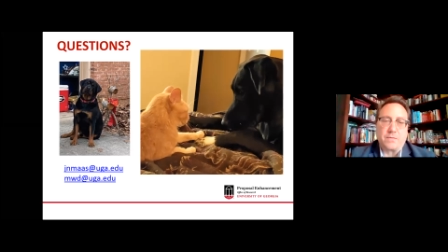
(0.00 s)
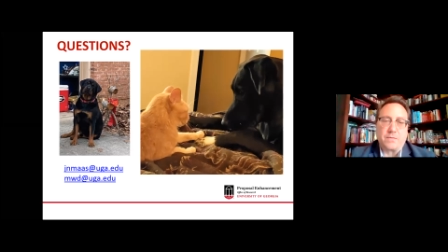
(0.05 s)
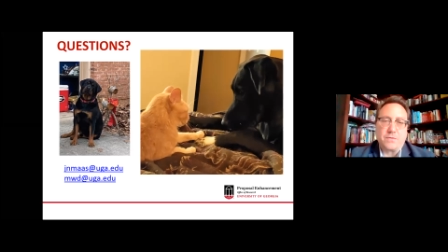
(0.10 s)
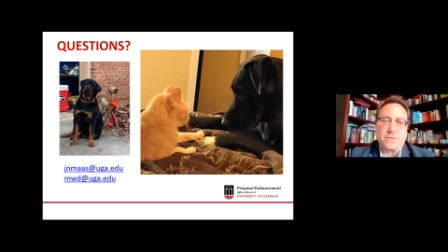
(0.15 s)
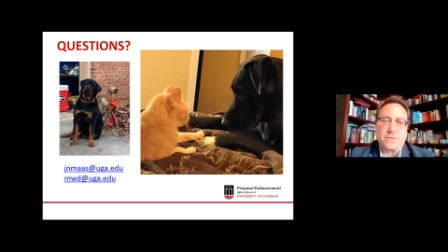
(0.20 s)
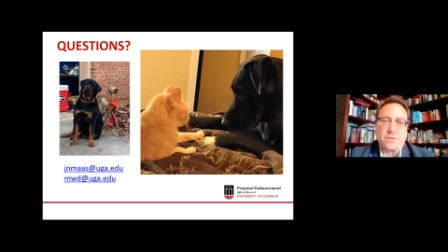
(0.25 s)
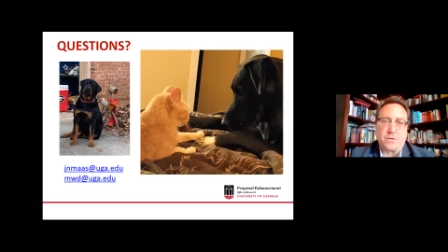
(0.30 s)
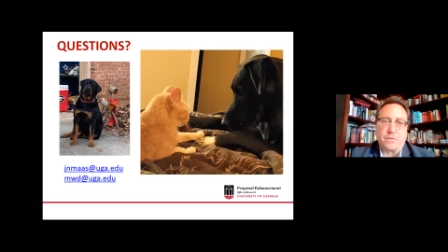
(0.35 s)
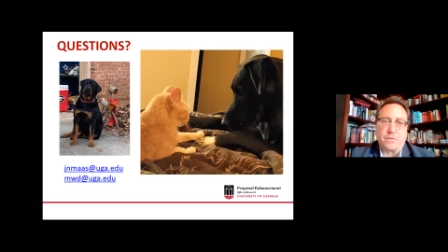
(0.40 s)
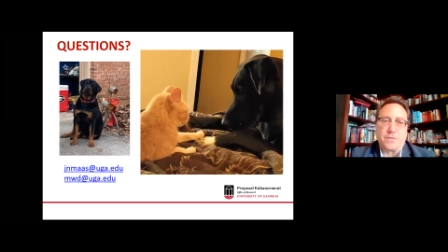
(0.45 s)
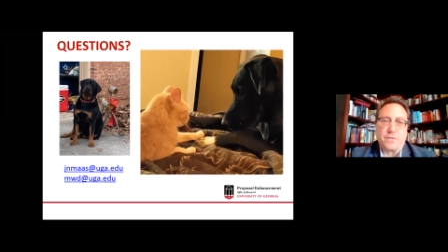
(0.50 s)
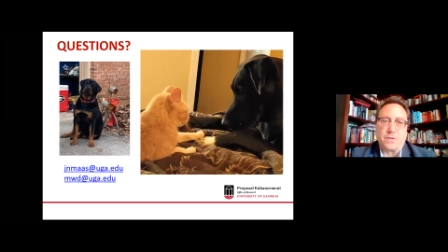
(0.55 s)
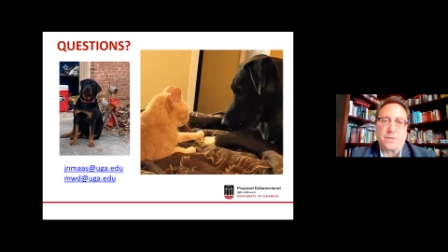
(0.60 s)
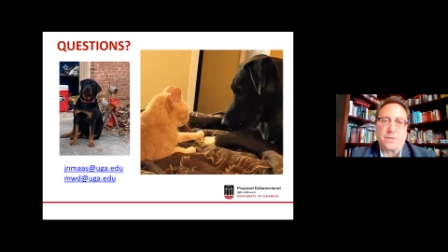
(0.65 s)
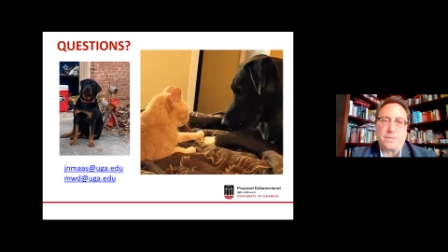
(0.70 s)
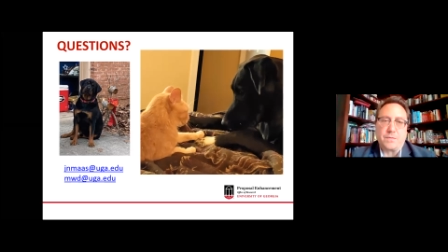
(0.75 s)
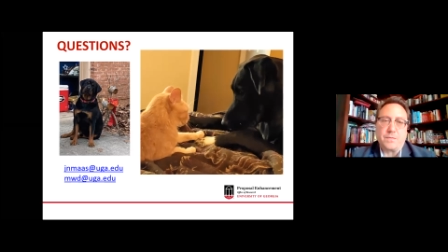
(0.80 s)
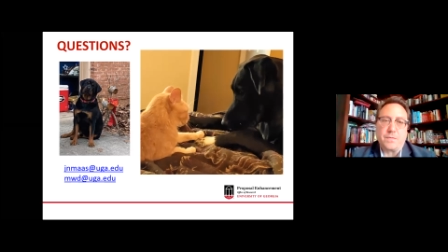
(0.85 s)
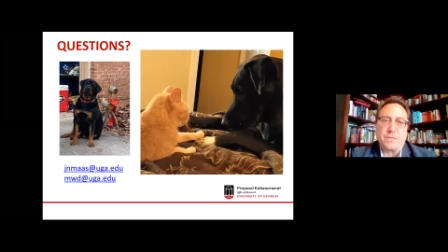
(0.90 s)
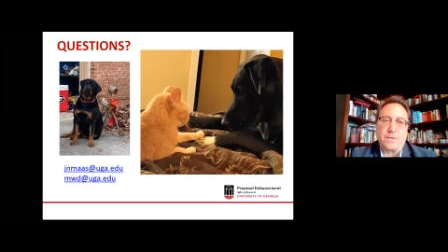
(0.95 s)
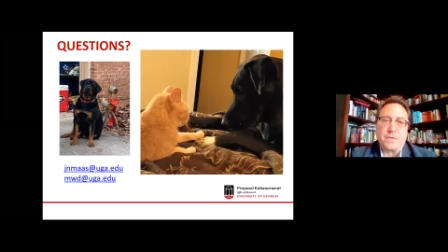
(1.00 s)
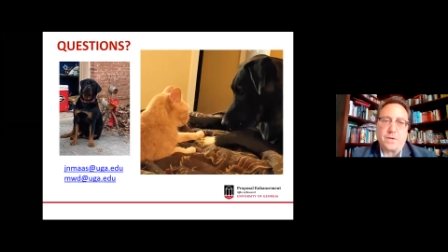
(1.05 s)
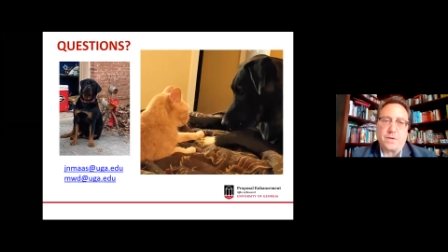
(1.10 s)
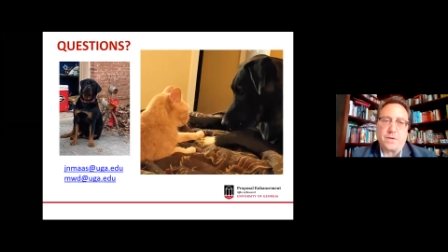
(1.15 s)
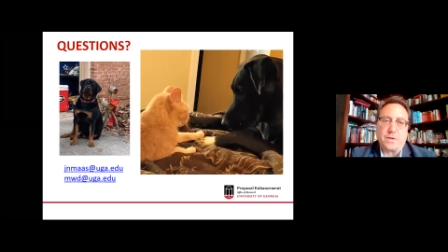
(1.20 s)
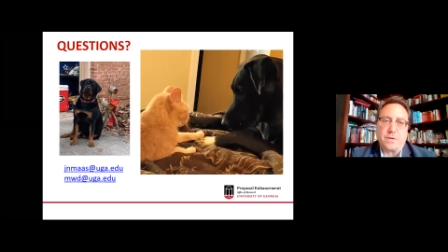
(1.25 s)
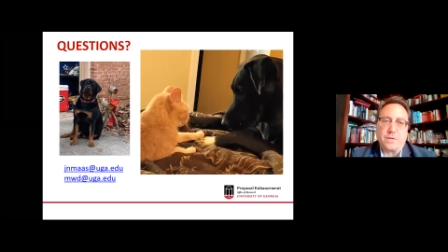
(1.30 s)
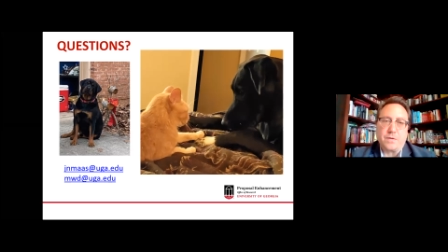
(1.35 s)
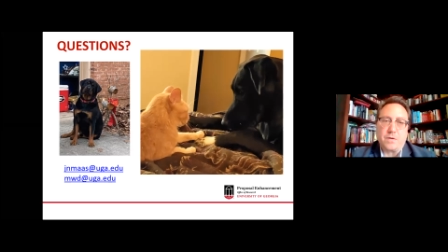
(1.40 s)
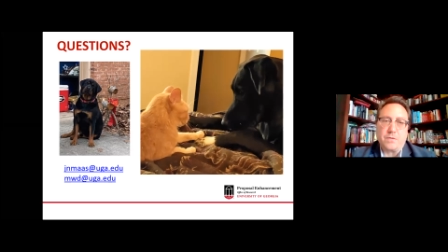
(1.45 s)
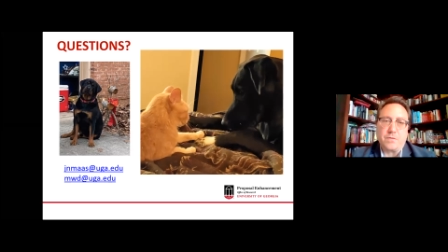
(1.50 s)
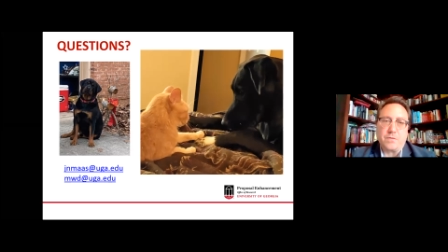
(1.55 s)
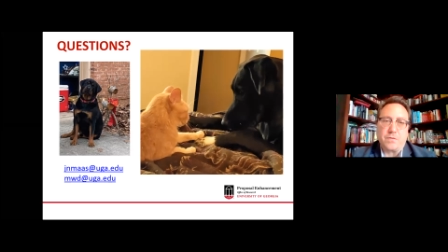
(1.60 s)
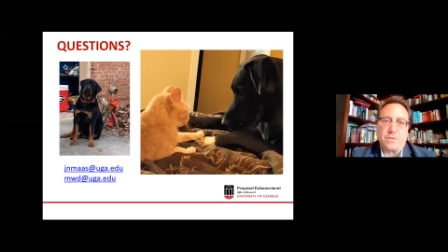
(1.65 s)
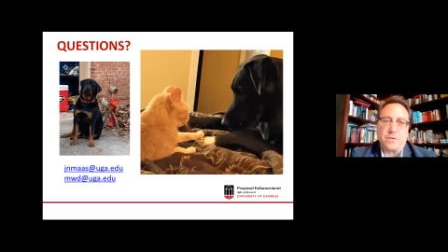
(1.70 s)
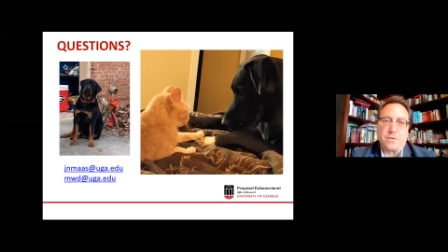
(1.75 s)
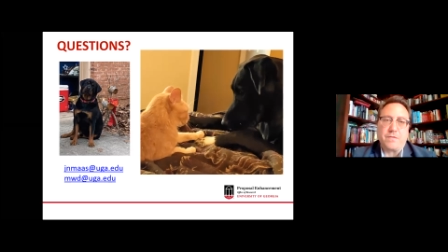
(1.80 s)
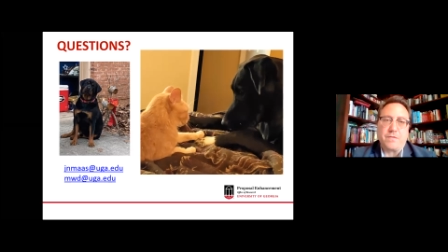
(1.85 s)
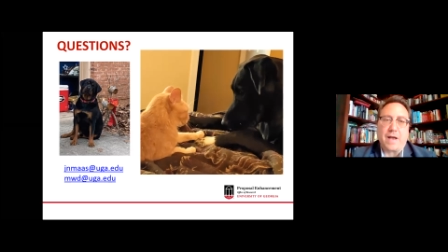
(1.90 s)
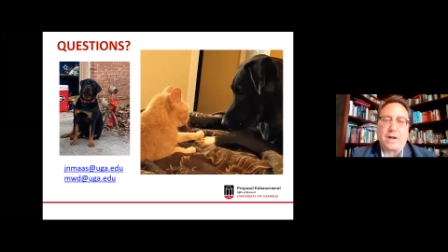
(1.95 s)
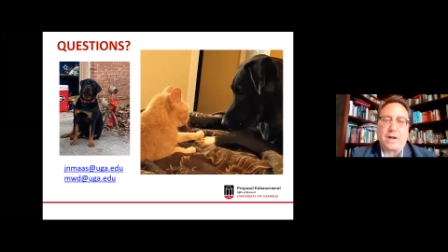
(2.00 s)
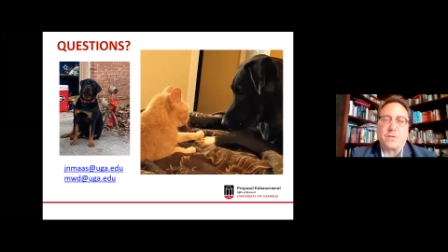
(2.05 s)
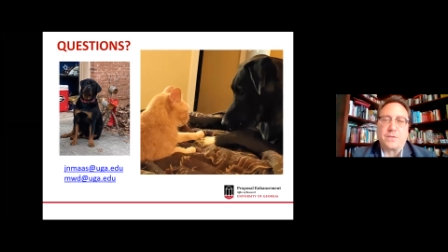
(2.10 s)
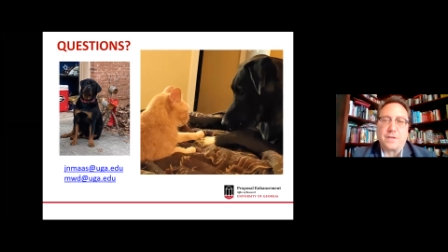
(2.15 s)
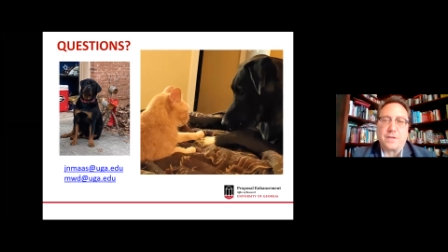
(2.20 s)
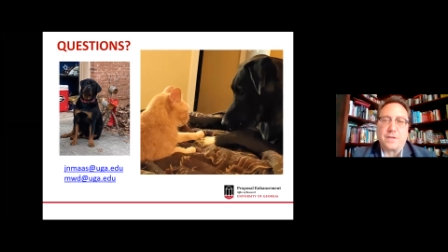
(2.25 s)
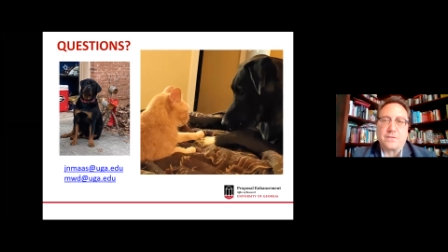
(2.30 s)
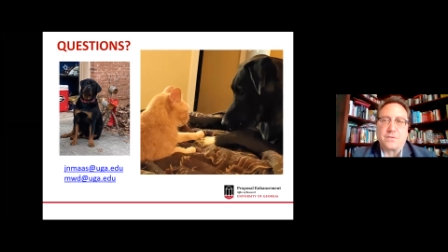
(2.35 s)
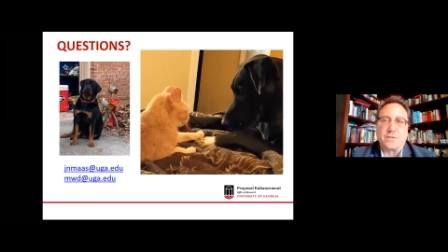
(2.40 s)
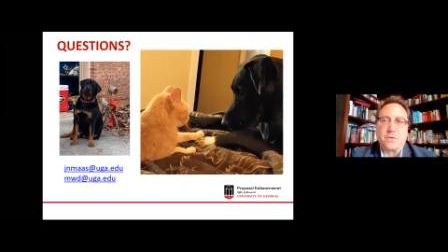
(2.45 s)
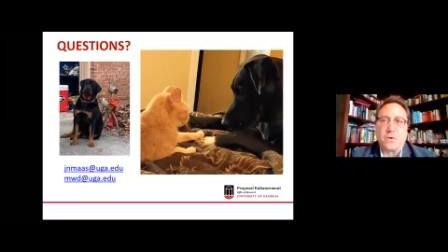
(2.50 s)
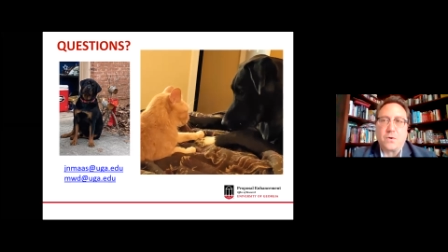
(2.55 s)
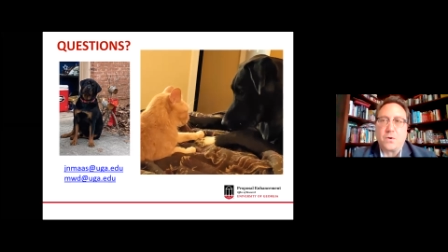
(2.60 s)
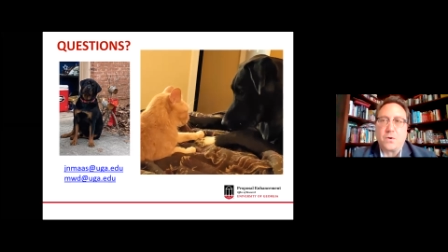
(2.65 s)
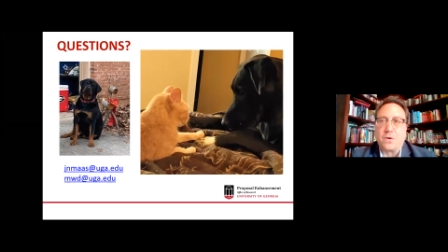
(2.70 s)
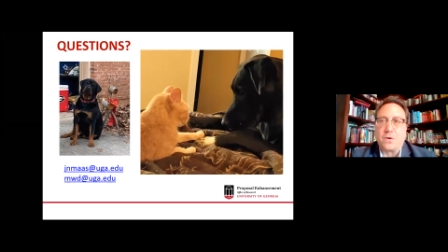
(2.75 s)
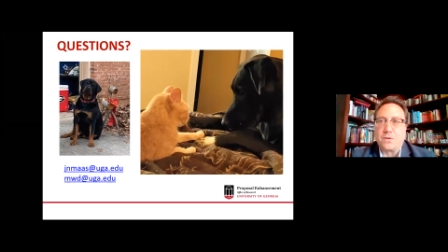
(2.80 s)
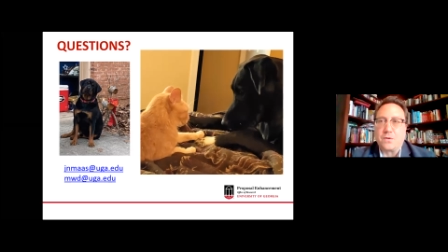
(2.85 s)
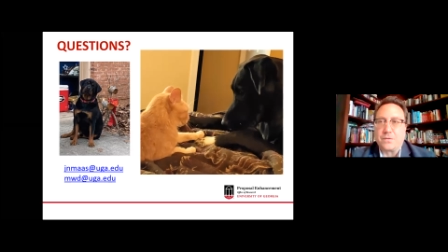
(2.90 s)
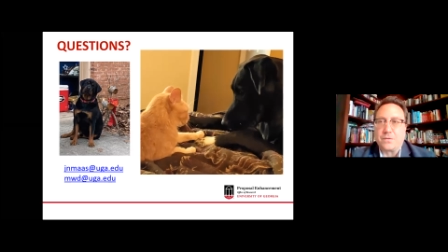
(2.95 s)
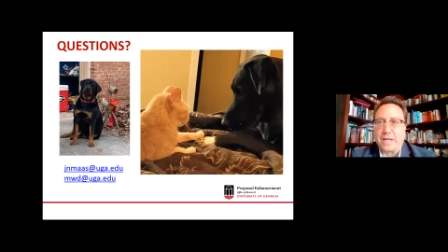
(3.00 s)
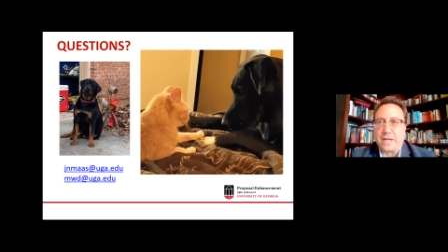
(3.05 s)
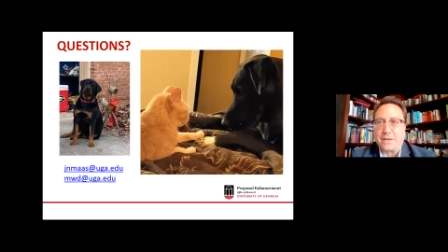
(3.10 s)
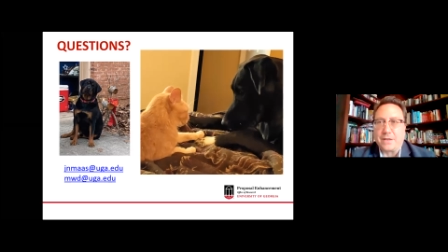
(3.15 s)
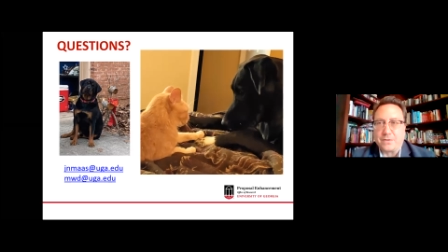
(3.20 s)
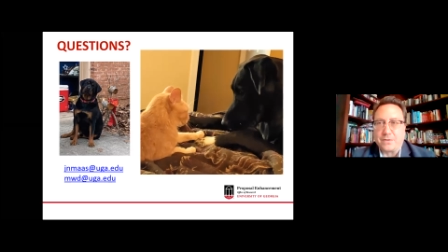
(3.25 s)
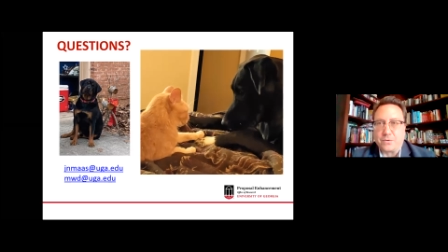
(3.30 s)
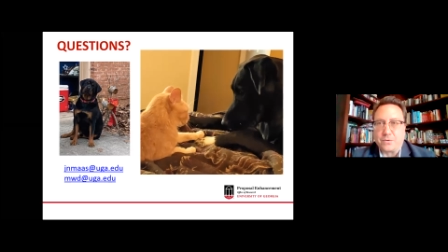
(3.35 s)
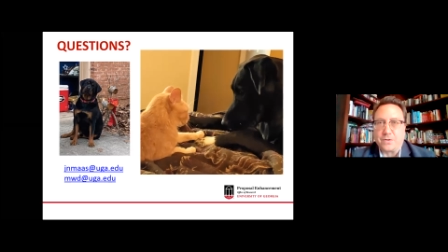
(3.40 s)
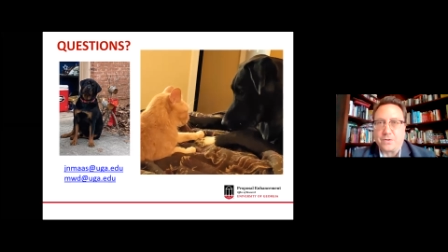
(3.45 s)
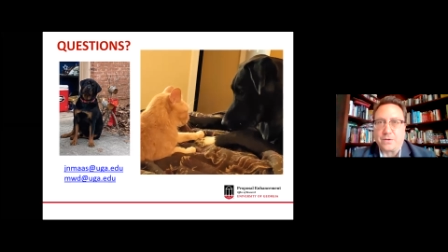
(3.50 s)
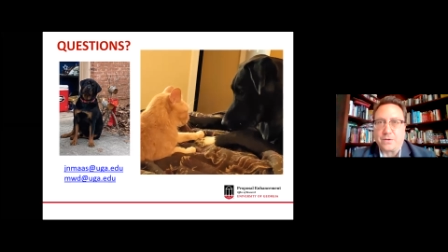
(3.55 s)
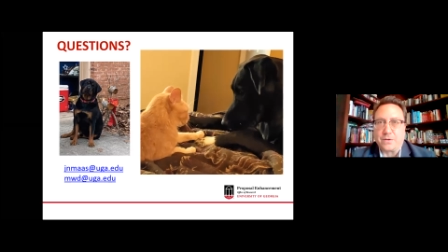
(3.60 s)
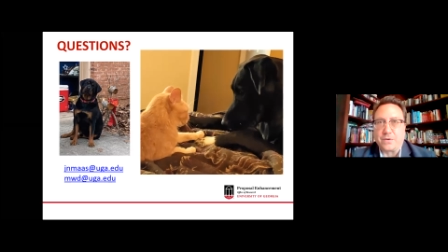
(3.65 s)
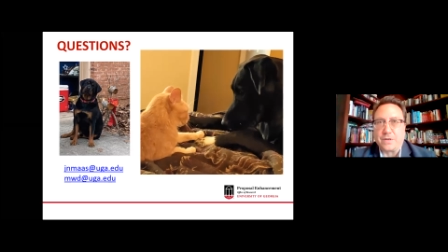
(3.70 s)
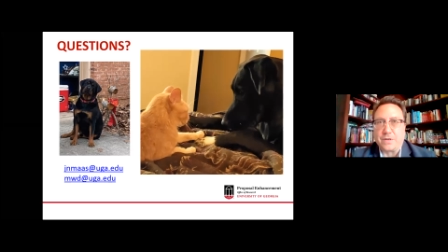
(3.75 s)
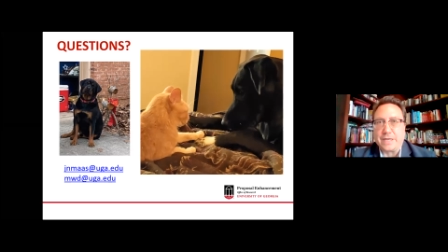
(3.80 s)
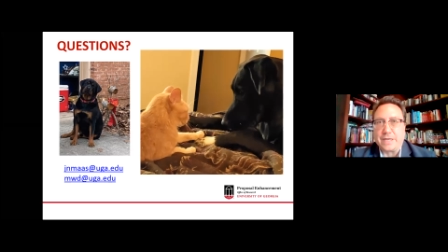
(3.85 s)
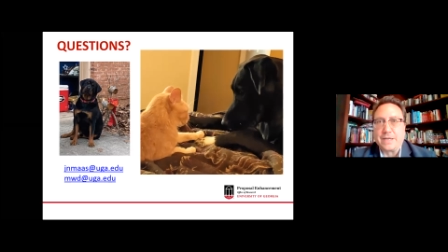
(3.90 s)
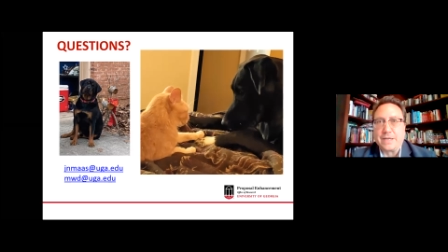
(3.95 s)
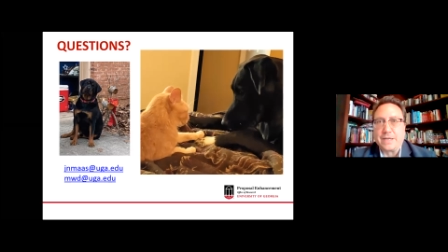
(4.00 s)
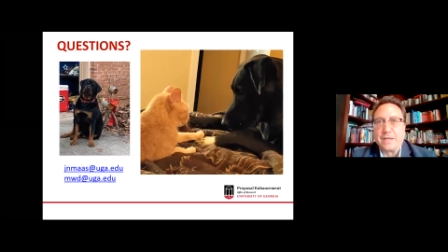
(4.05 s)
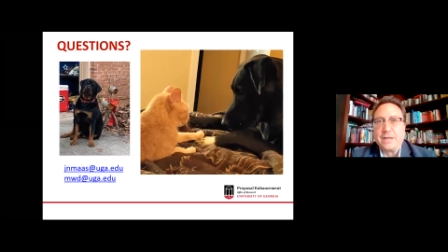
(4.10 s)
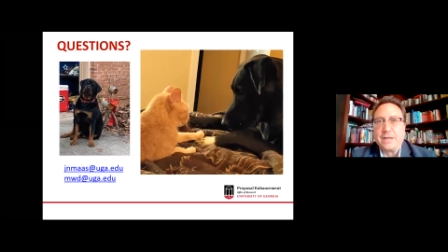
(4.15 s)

sort of the faculty as a whole, yeah, I totally agree.